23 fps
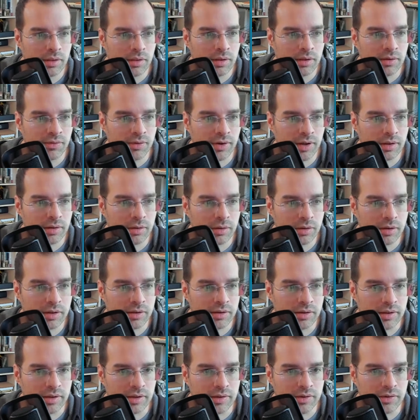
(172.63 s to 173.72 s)
if I look at
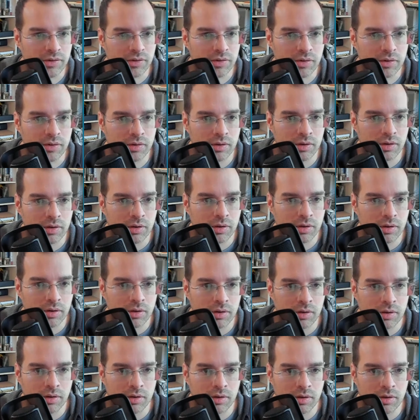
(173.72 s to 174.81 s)
this,
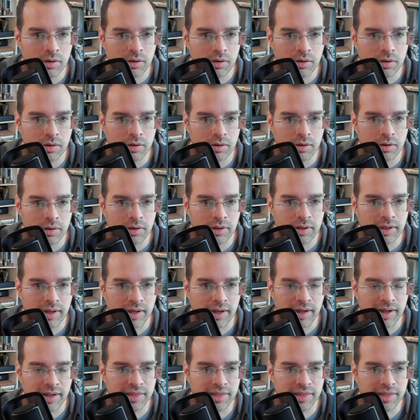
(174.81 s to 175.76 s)
yeah,